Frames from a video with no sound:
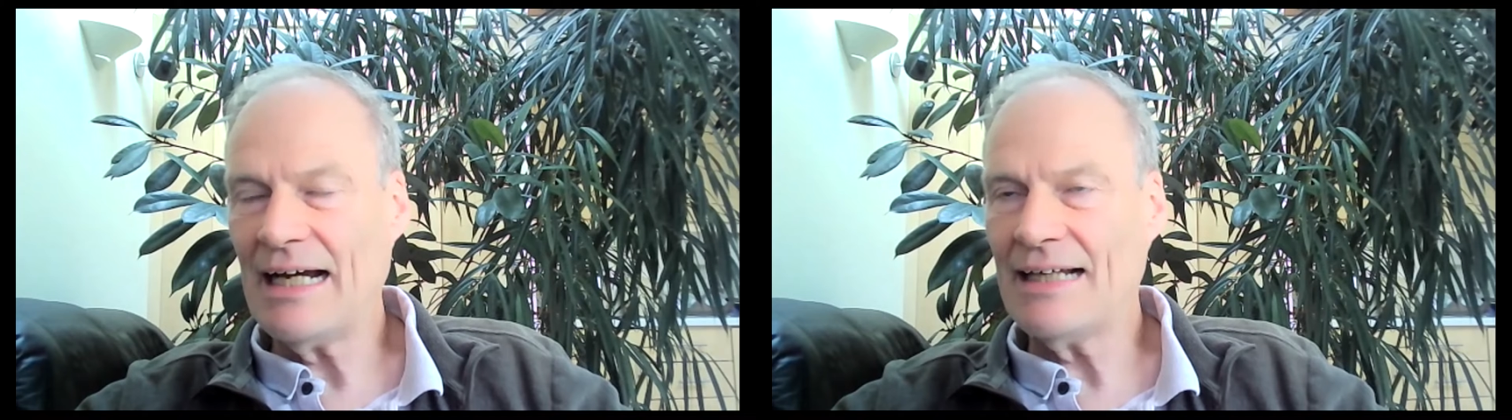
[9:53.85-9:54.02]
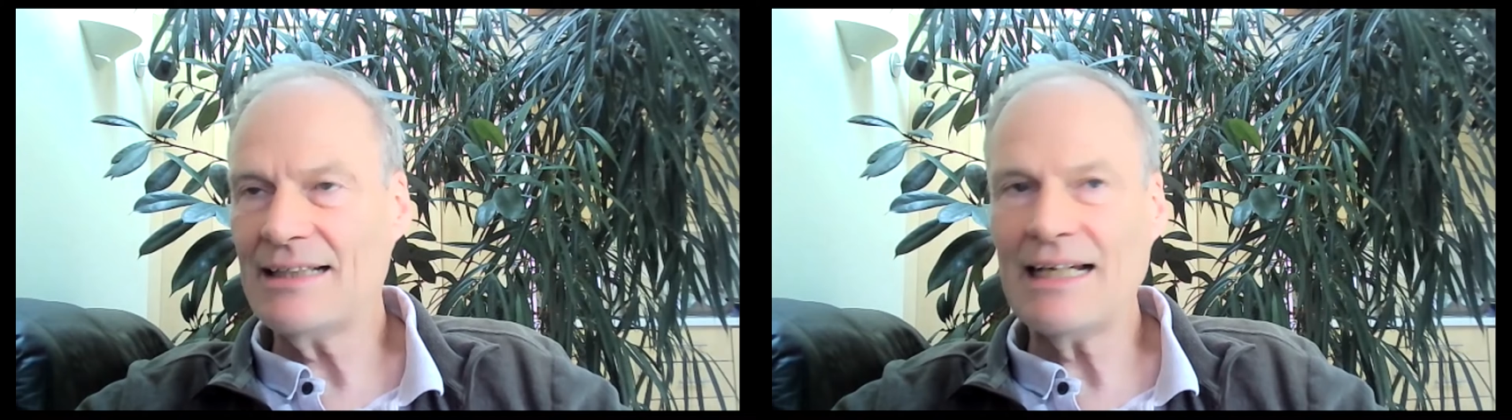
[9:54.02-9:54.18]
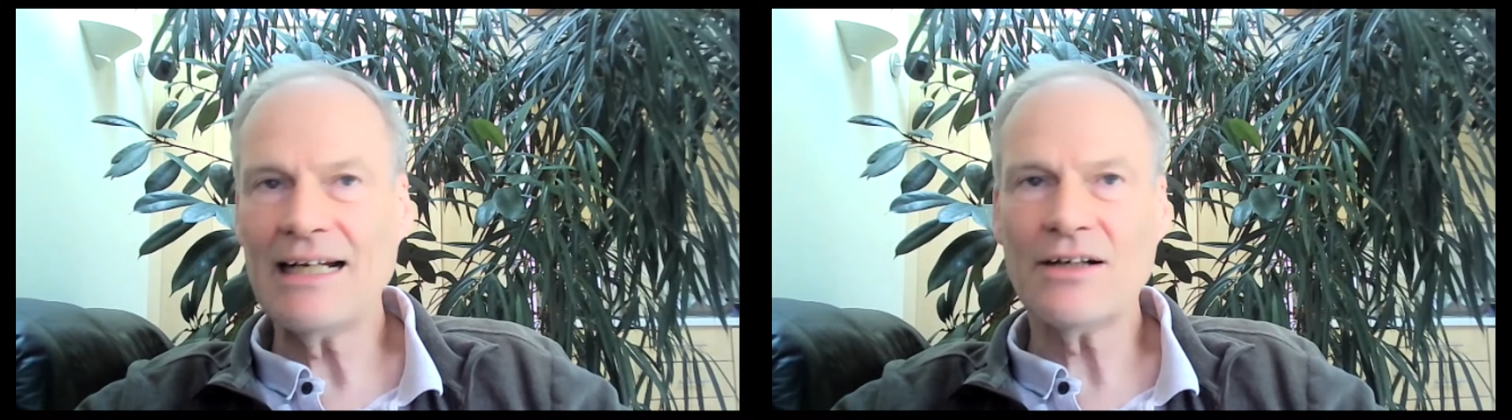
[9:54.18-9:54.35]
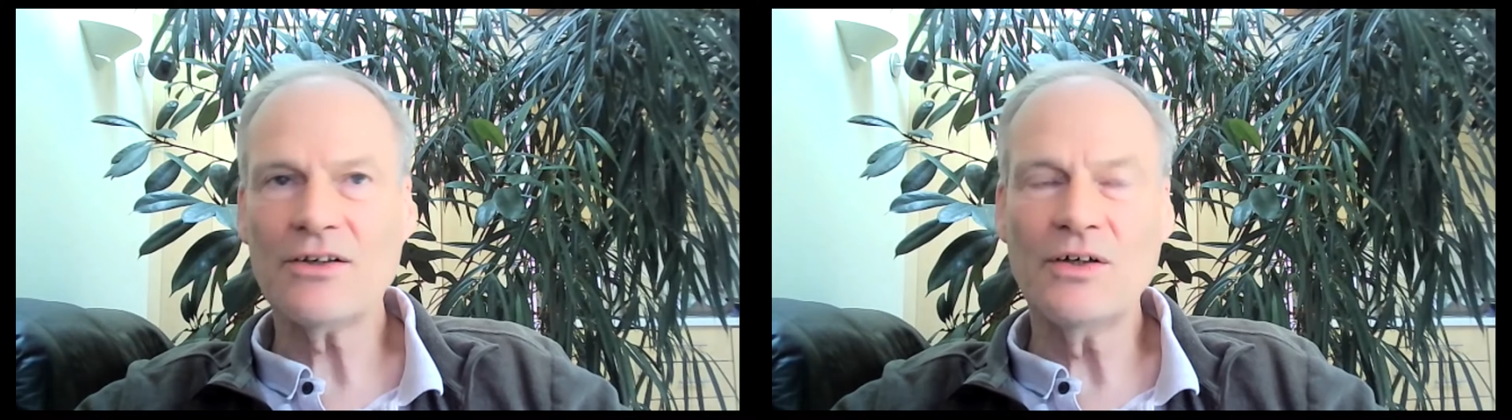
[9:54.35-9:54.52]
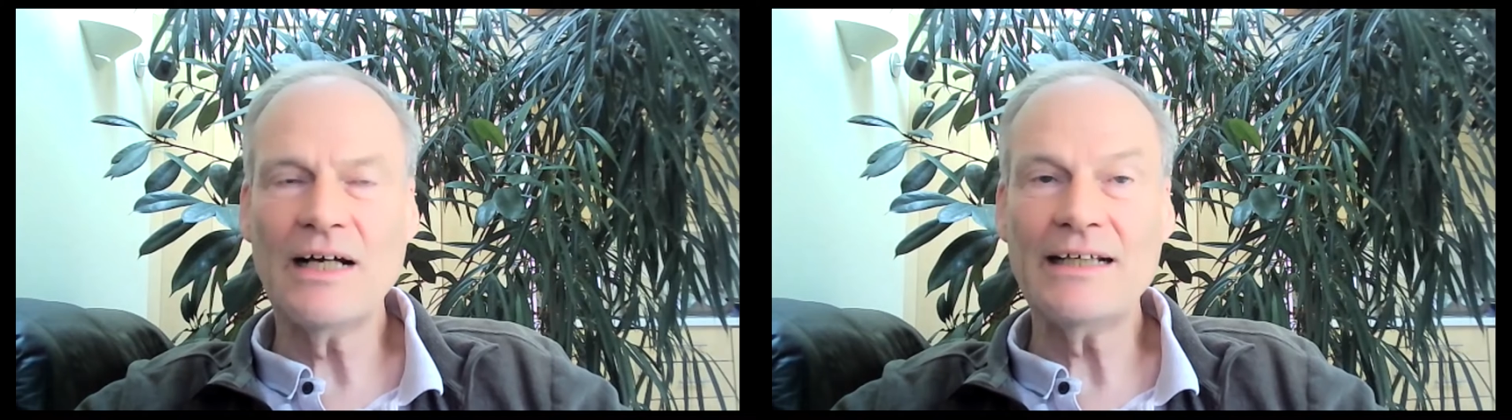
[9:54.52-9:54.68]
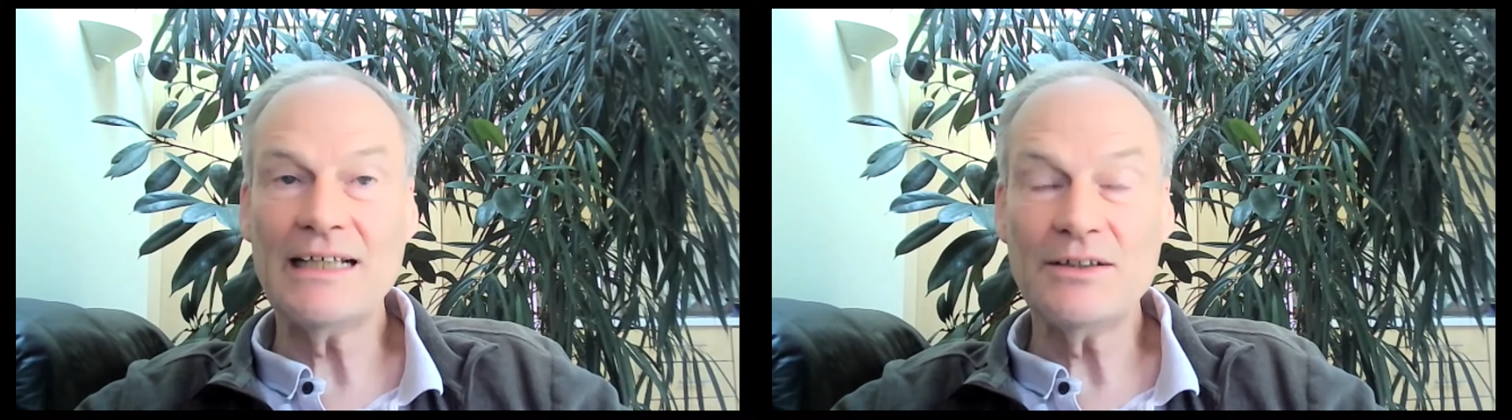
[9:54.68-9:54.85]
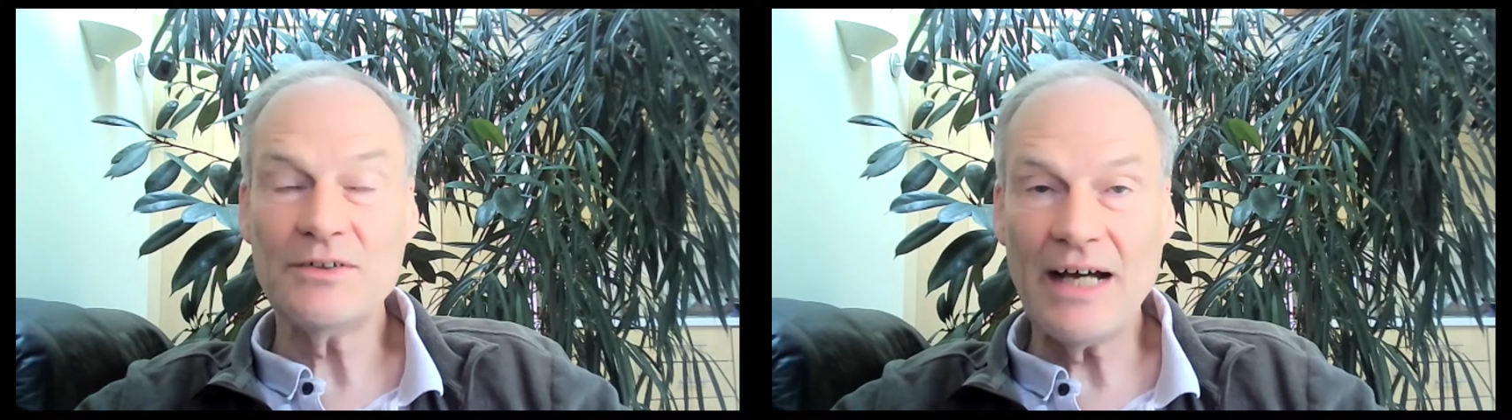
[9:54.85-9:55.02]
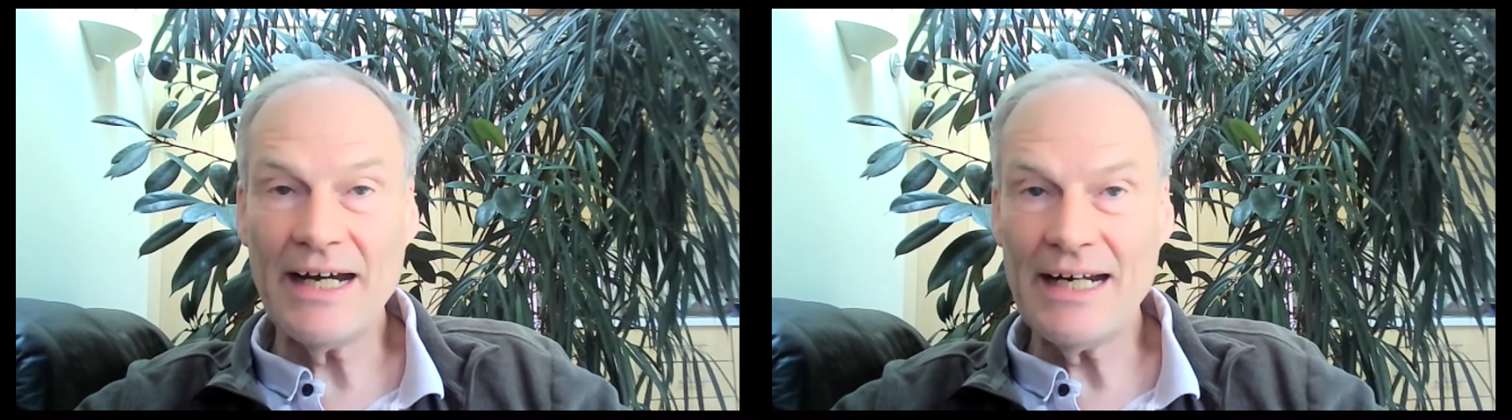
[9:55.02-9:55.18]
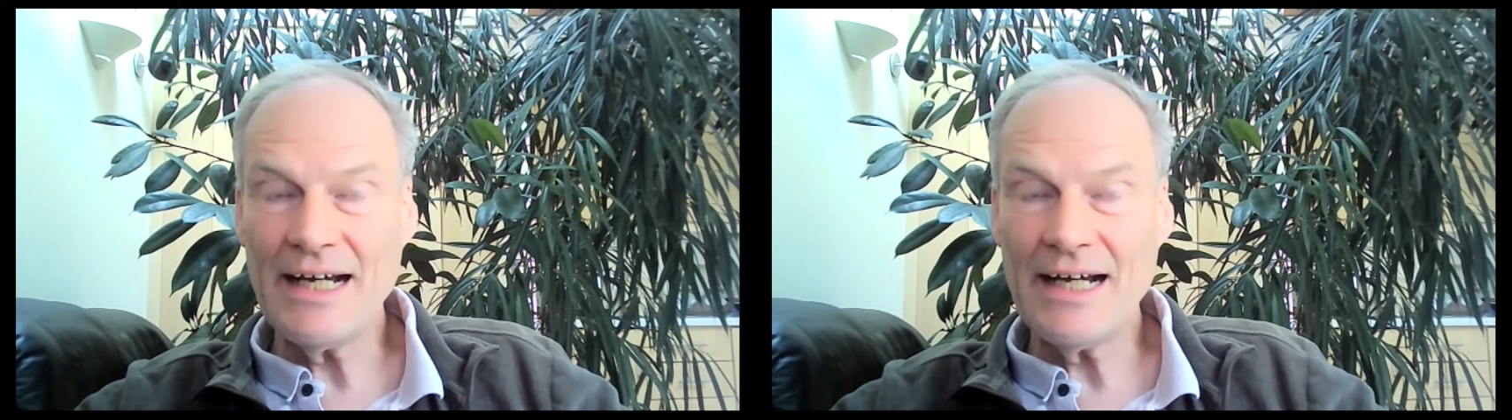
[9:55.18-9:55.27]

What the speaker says: and they try